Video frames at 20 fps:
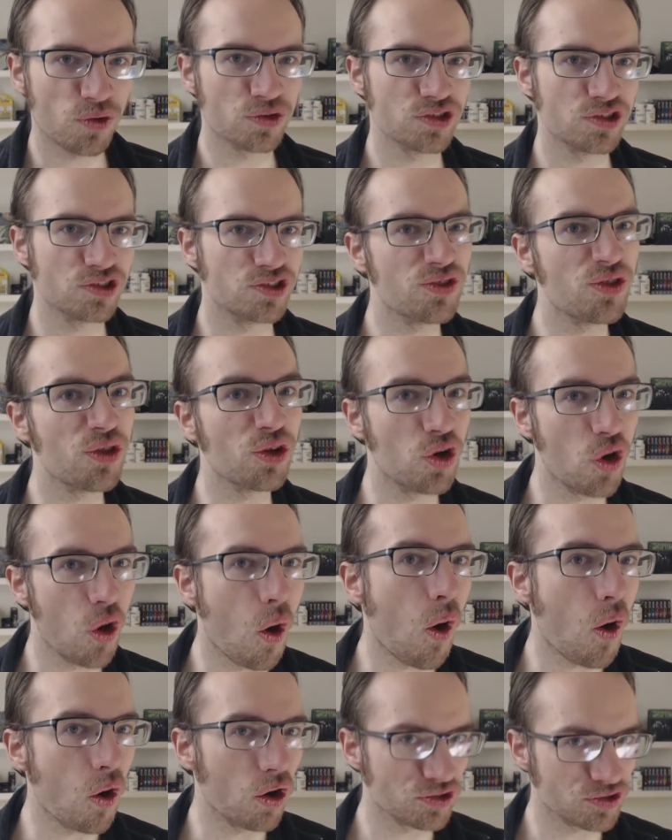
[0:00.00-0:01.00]
versus the
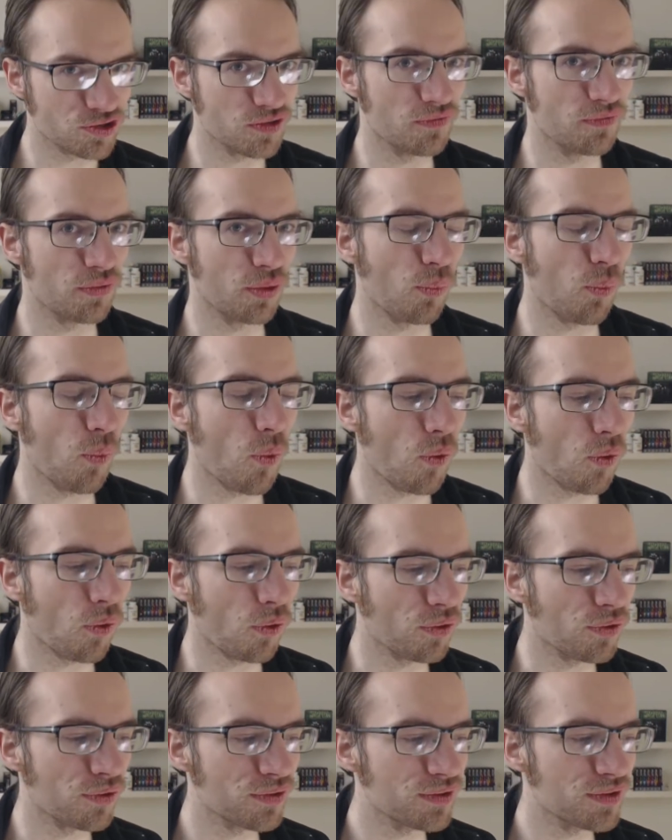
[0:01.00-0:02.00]
cost of the
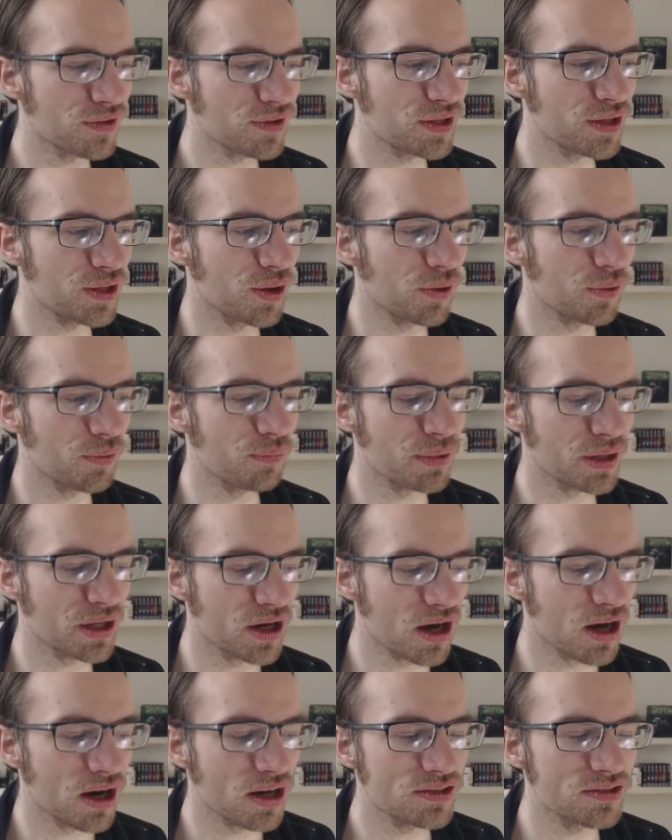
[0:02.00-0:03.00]
war, you know,
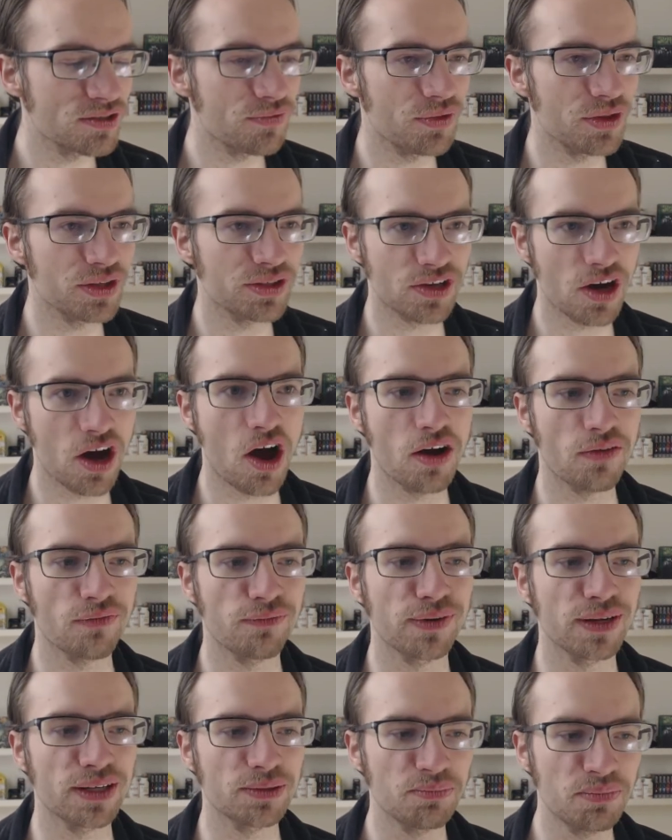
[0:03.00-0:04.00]
because of this
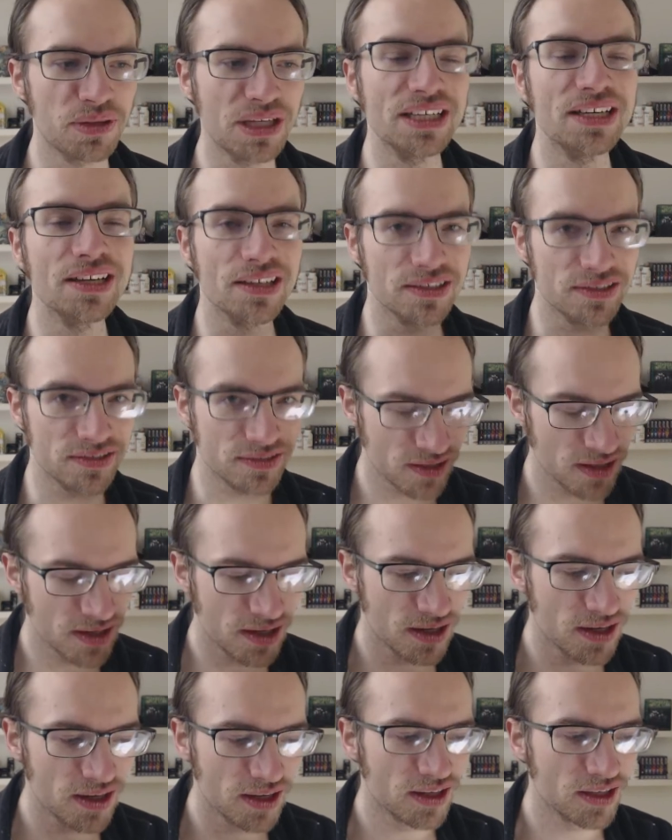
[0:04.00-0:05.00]
conflict. Peeta's,
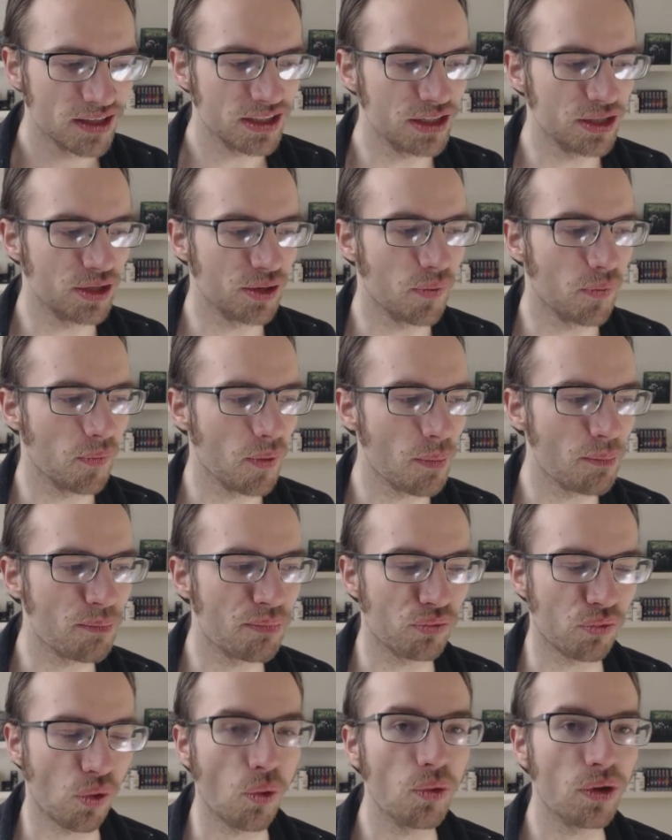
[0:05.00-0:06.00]
you know, a
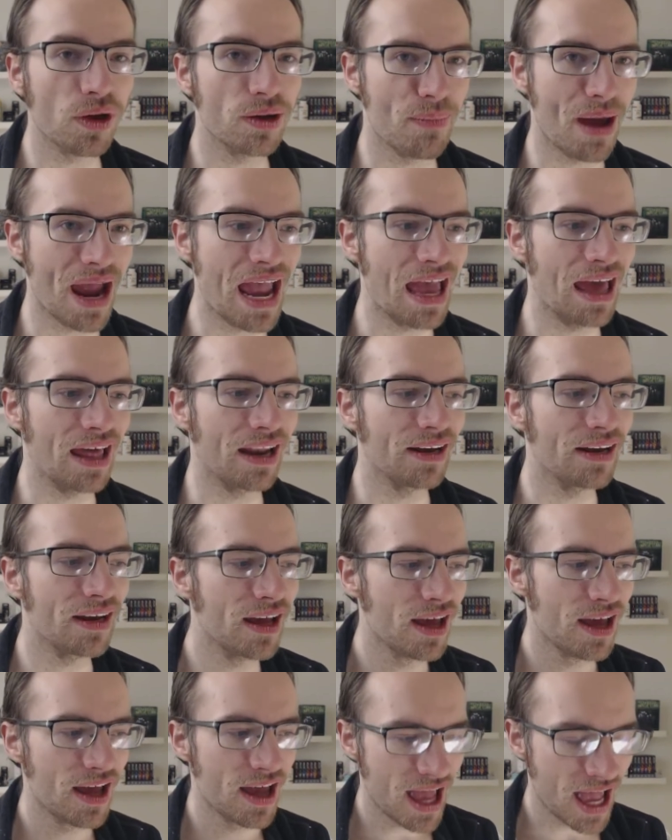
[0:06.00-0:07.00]
broken
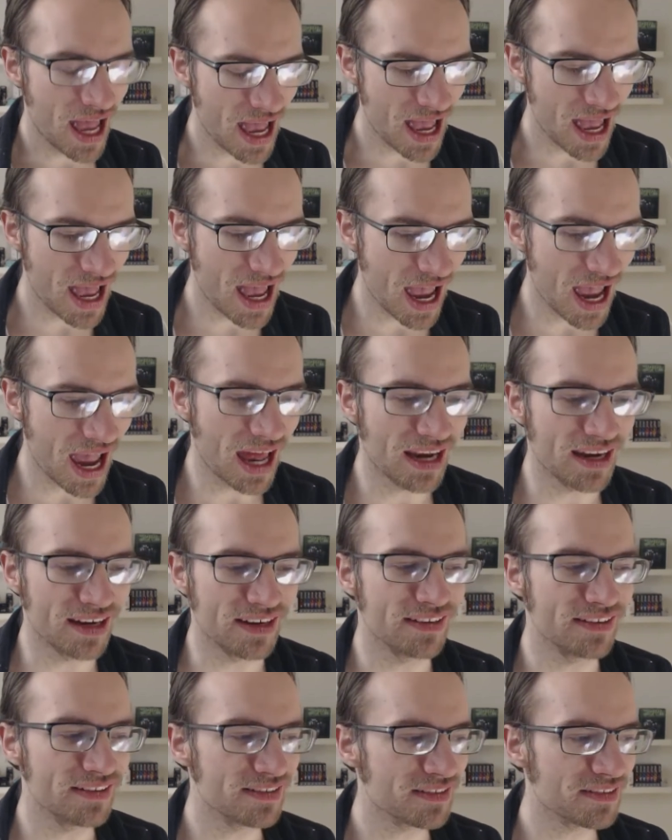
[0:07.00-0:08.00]
man,
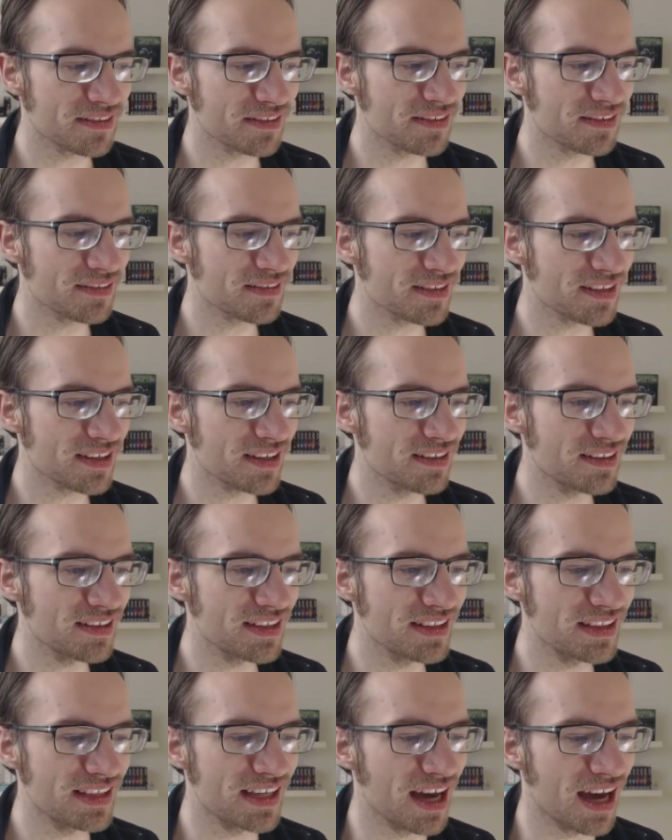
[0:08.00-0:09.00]
and
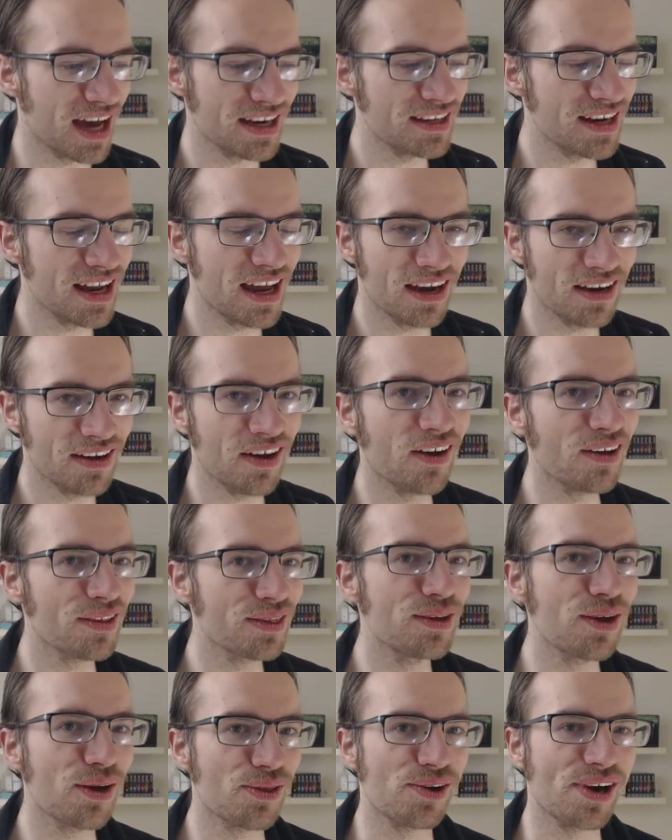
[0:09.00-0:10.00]
yeah, and on
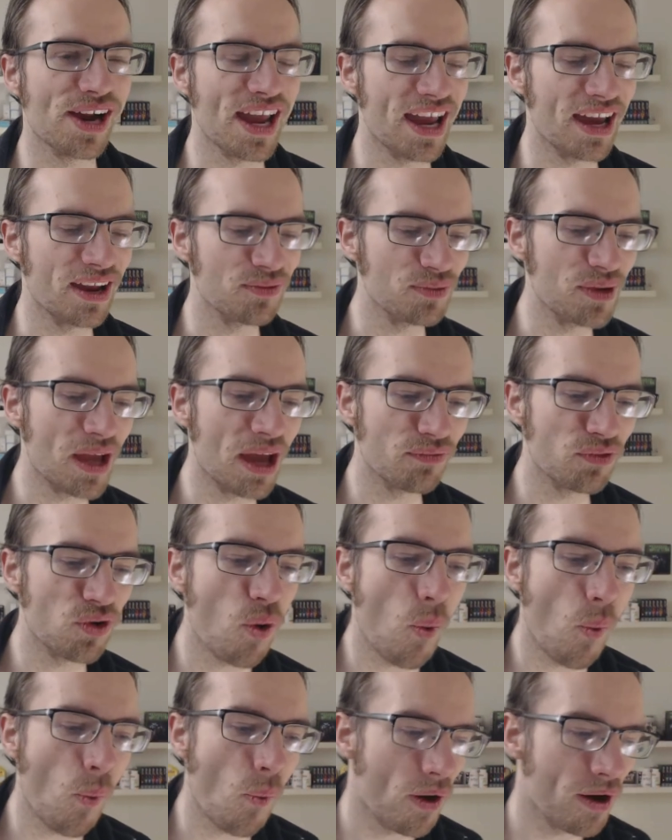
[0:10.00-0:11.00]
the other hand, we have
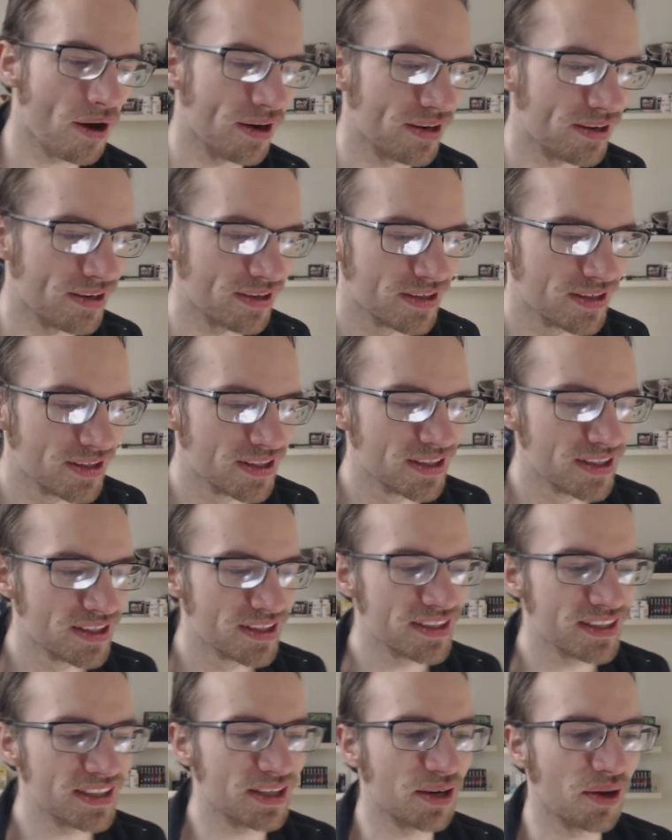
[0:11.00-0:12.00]
Coin,
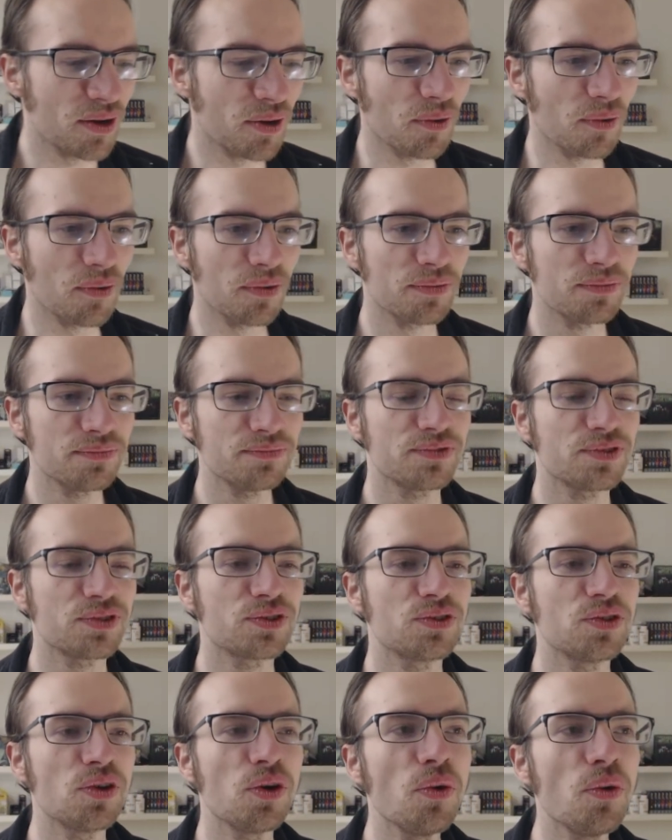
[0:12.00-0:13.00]
you know,
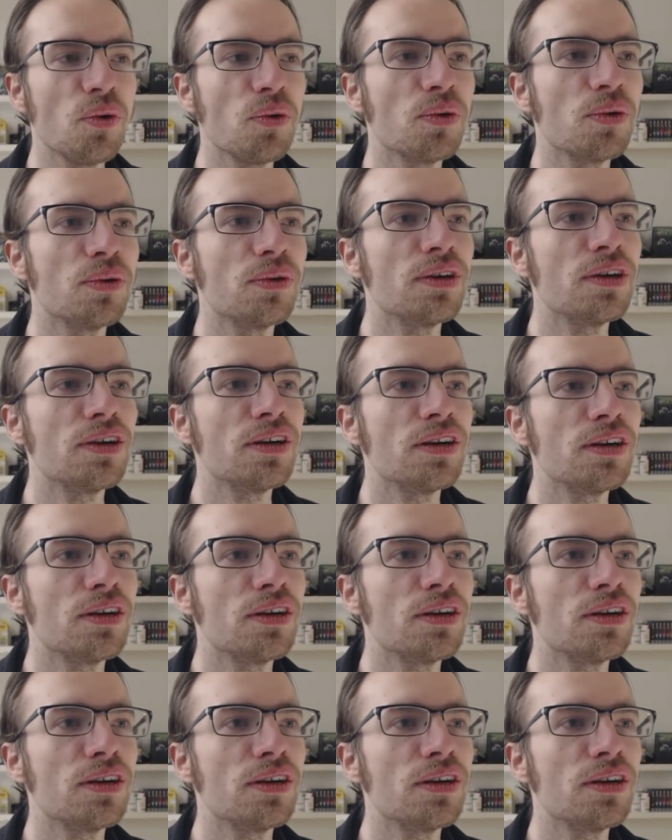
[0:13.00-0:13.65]
so,